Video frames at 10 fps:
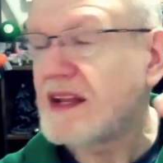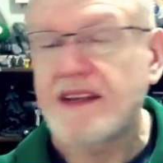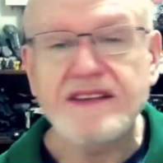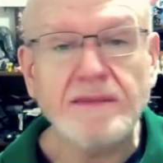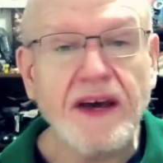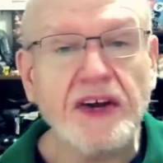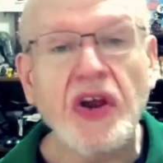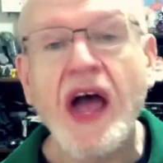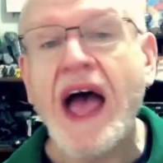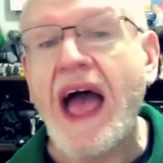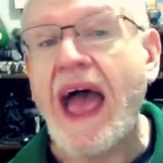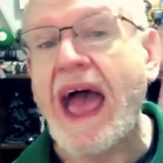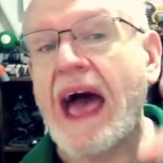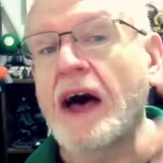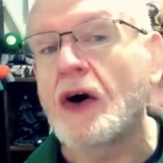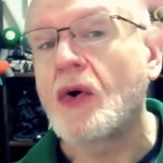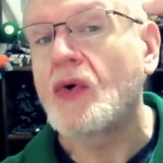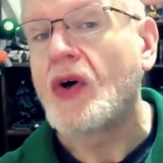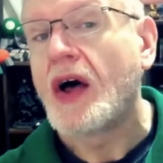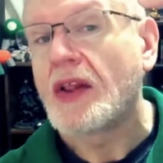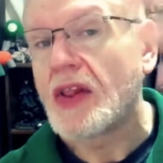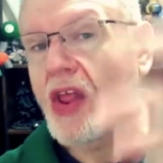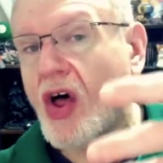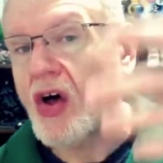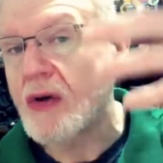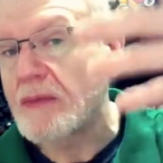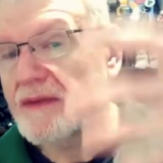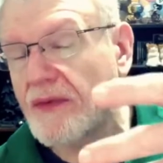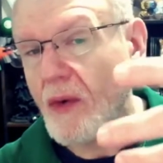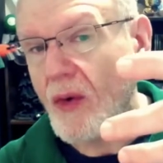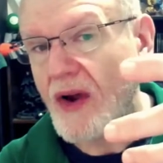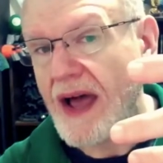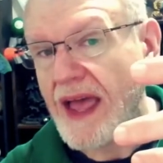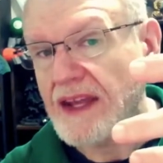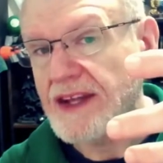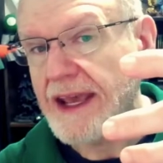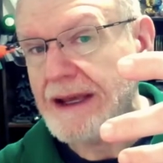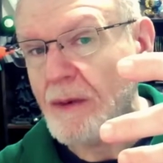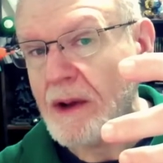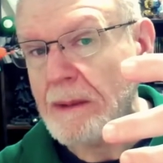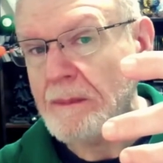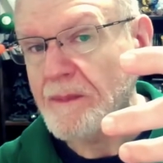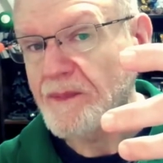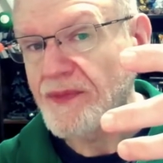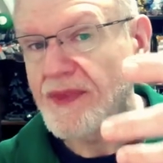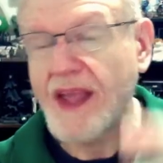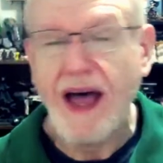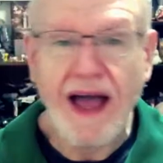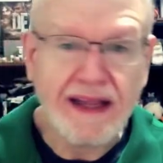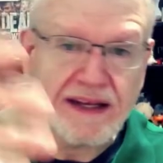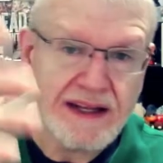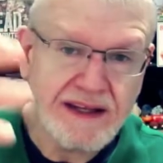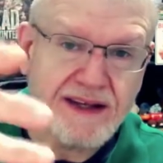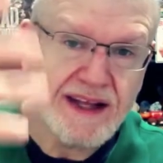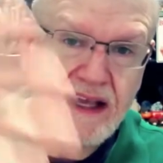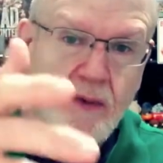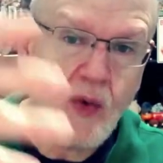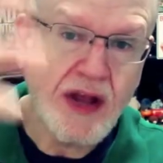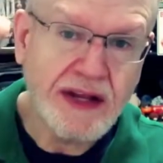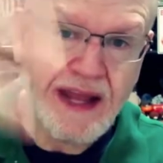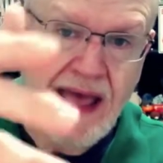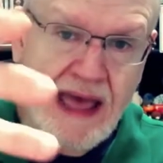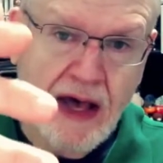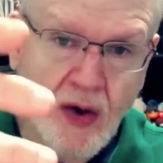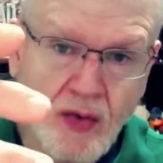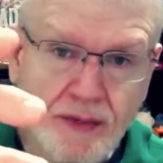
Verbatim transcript: doesn't matter how long before I had taken one. I need to take one now.